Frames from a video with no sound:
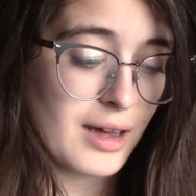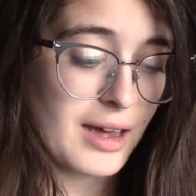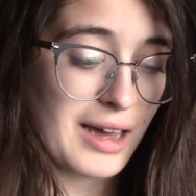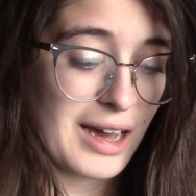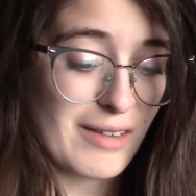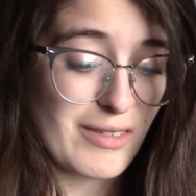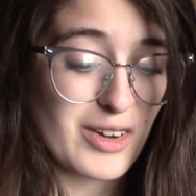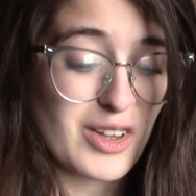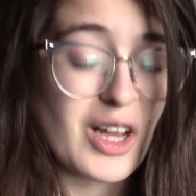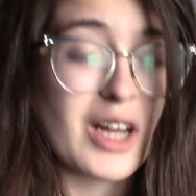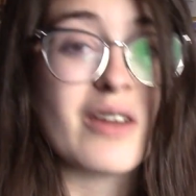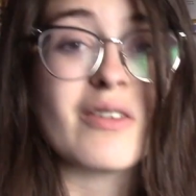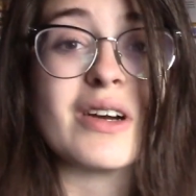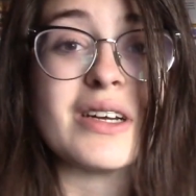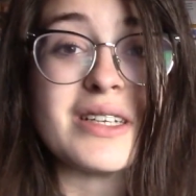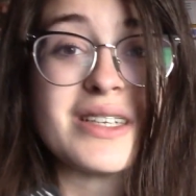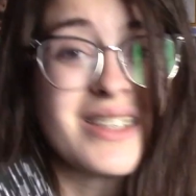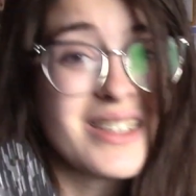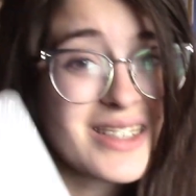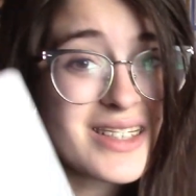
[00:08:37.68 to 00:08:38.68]
have a lot of
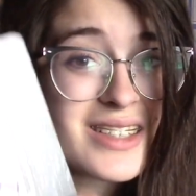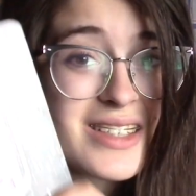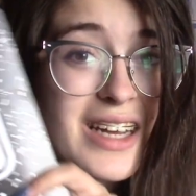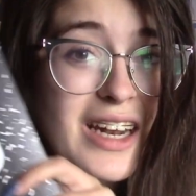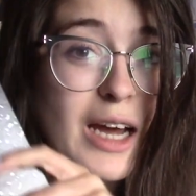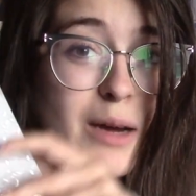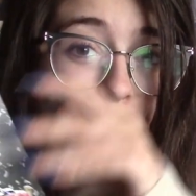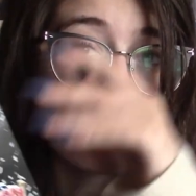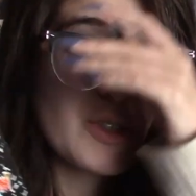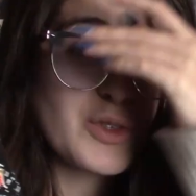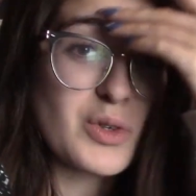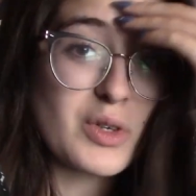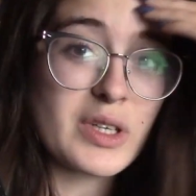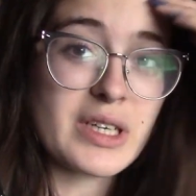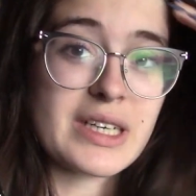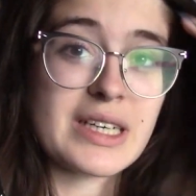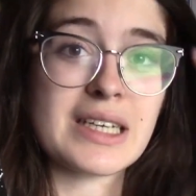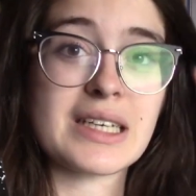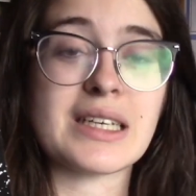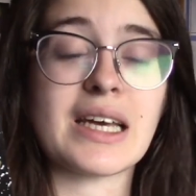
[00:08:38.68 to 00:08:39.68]
ideas and I'm just really
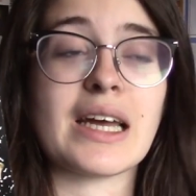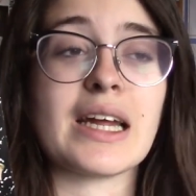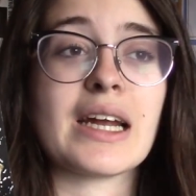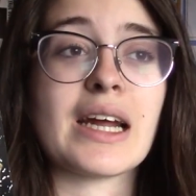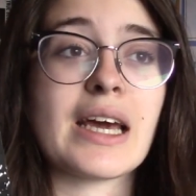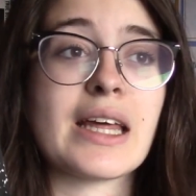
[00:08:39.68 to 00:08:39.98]
excited.